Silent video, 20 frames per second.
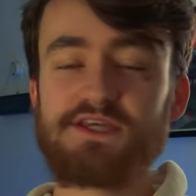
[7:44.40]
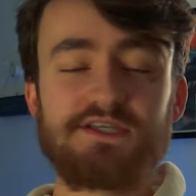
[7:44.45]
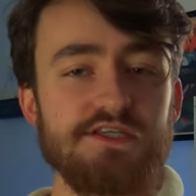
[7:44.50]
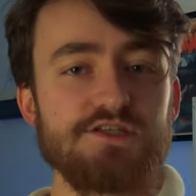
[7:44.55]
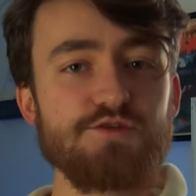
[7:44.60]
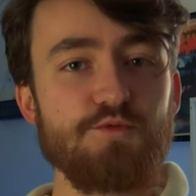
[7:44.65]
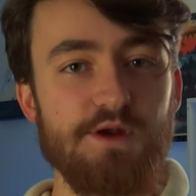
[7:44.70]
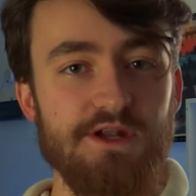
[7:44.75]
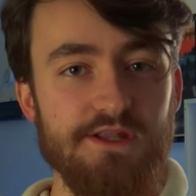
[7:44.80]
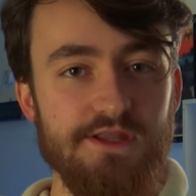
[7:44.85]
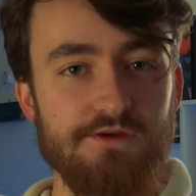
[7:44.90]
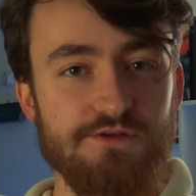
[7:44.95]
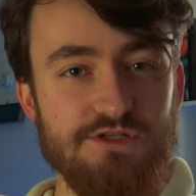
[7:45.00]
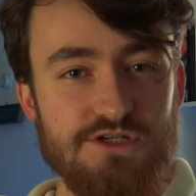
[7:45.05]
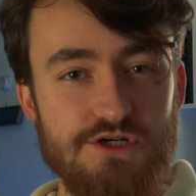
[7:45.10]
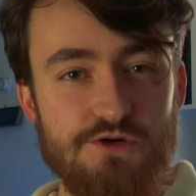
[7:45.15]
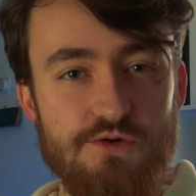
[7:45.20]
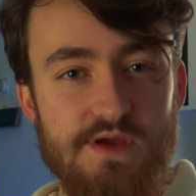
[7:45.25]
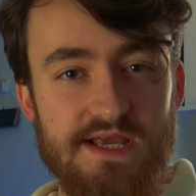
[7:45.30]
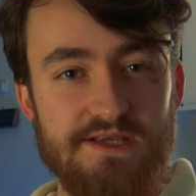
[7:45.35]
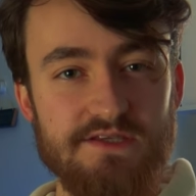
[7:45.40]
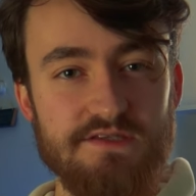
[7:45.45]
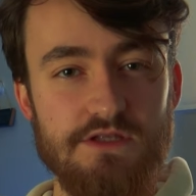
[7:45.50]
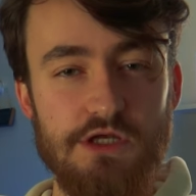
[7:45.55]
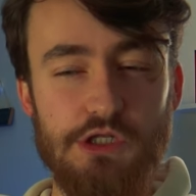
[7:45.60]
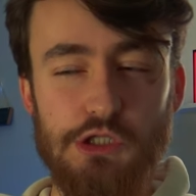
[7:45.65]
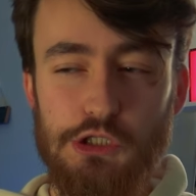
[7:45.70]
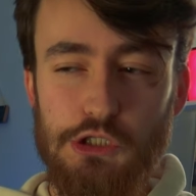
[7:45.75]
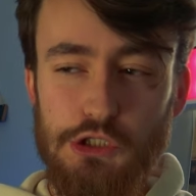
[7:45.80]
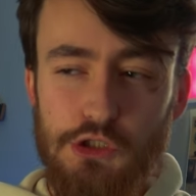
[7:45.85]
this is one of those tricks
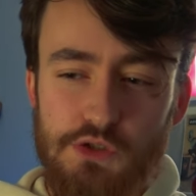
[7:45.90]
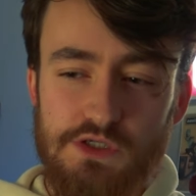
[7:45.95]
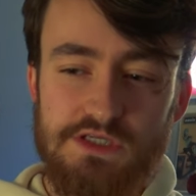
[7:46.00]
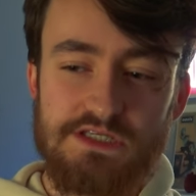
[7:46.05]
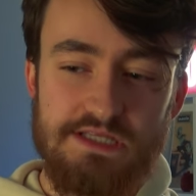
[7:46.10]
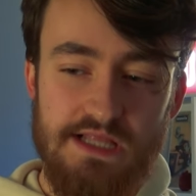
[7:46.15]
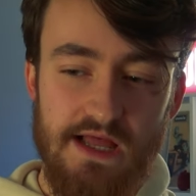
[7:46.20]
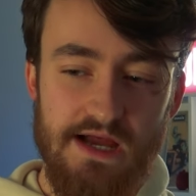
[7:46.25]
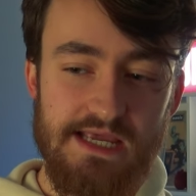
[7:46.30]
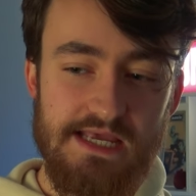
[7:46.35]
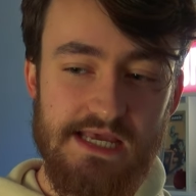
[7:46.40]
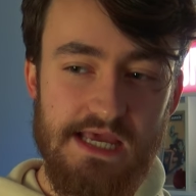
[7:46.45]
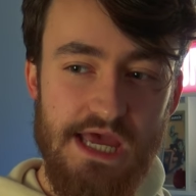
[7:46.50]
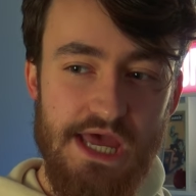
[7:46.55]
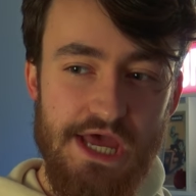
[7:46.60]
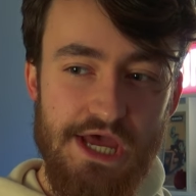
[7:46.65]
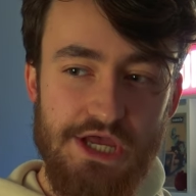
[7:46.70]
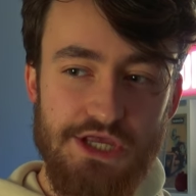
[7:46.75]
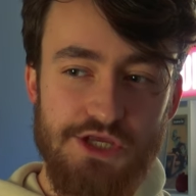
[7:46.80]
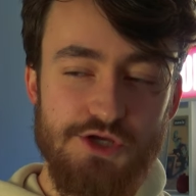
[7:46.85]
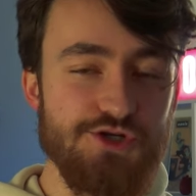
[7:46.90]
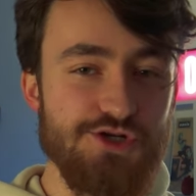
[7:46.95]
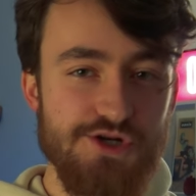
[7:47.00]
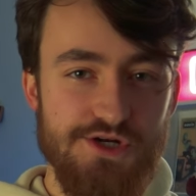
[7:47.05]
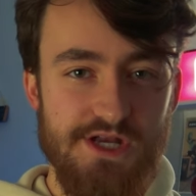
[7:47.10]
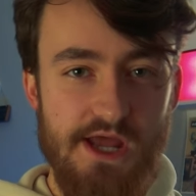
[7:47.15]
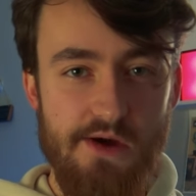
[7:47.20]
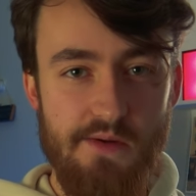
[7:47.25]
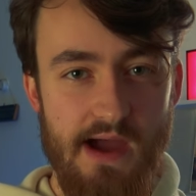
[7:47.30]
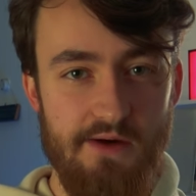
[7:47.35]
that looks like you
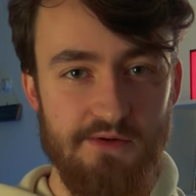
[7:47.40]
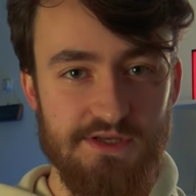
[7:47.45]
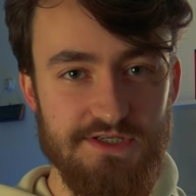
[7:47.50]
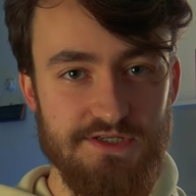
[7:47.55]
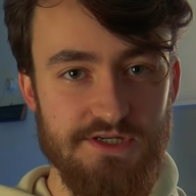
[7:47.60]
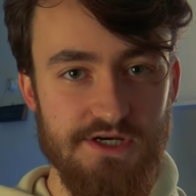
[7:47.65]
should know how it's